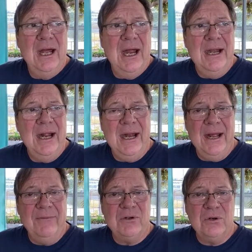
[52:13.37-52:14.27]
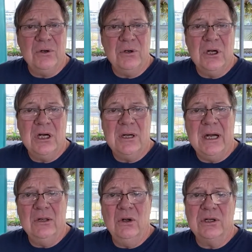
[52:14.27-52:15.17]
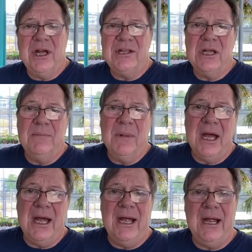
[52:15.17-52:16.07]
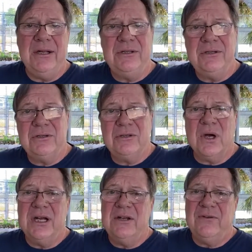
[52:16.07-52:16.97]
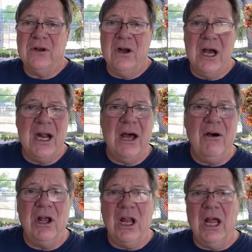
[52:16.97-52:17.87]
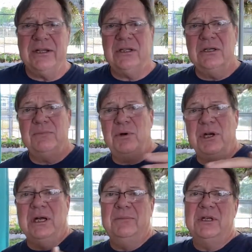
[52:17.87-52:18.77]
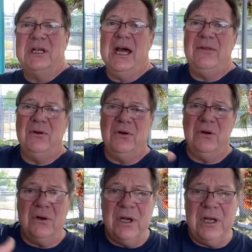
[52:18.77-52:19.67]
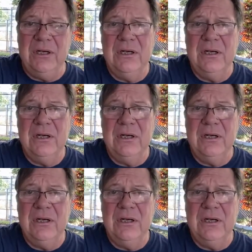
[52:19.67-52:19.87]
And then after I looked at them, I tried to figure out how I like to bring them together, and